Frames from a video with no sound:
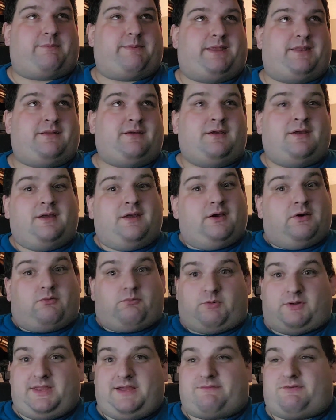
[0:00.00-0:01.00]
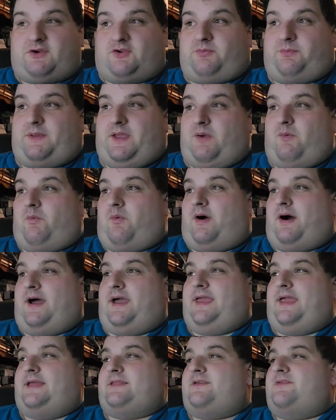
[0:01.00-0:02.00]
I mean, we'll never explain
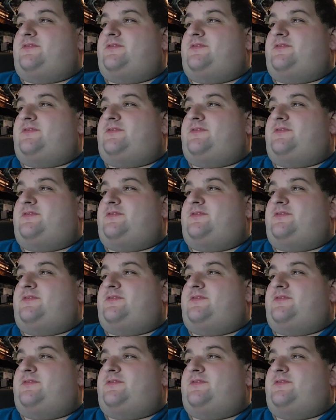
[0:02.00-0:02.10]
why, and the